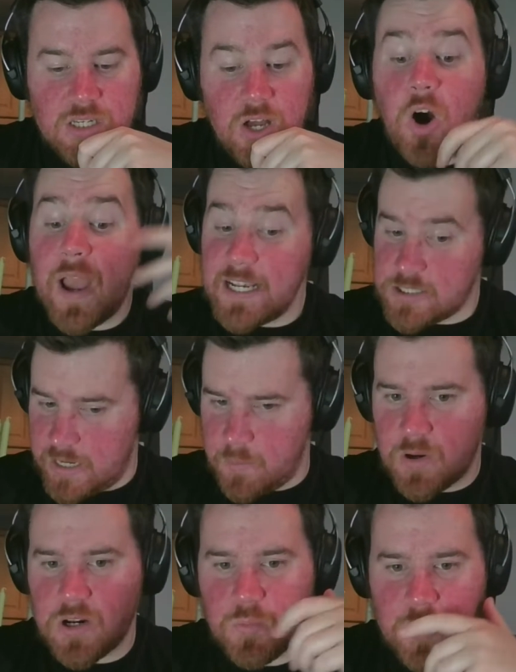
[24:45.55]
Okay, so here
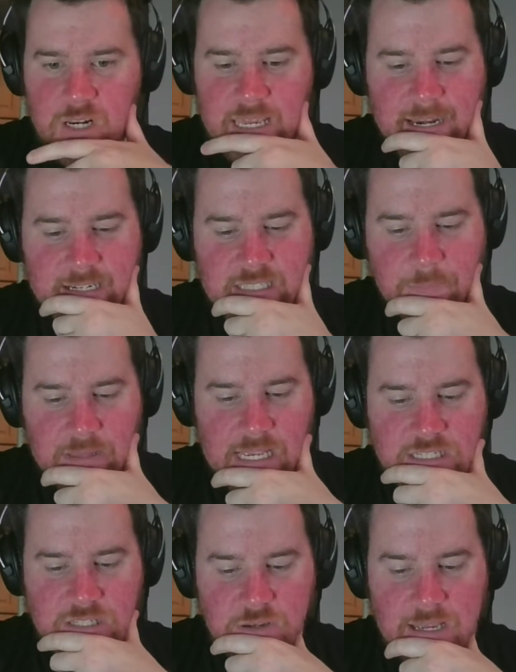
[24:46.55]
we're going to get our
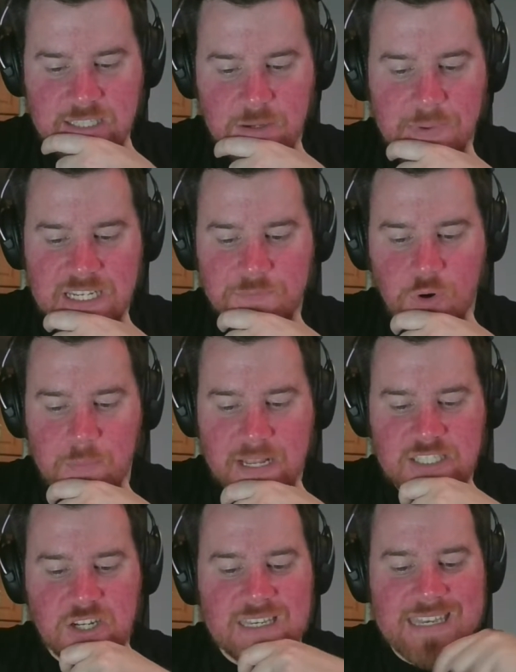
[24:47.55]
stipulations. Okay, some match
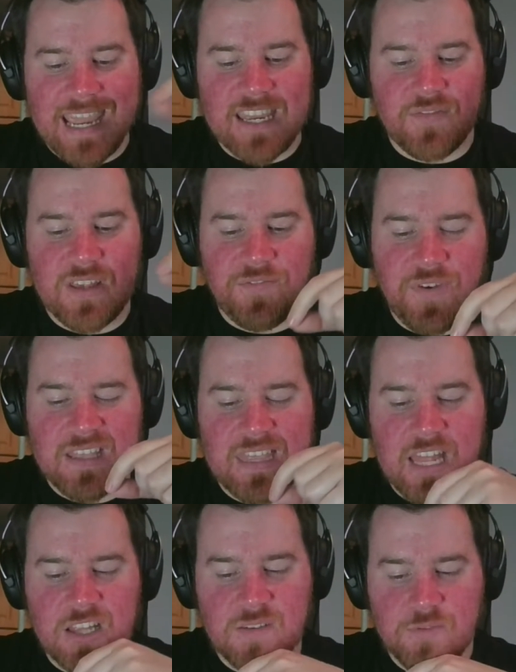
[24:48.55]
formats could negatively affect the
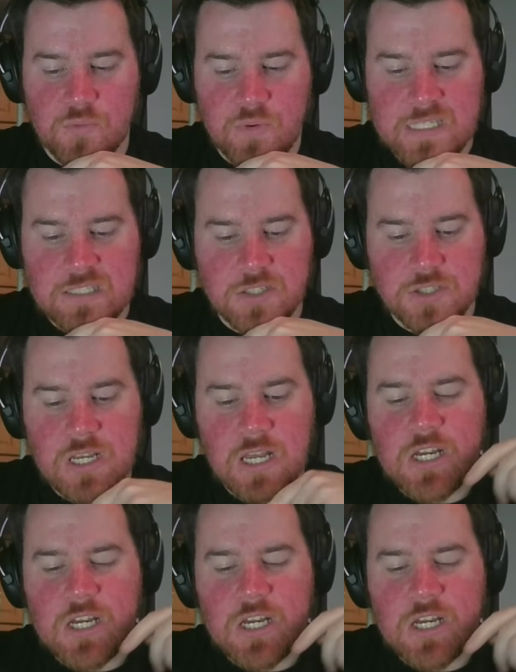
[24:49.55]
health of your wrestlers.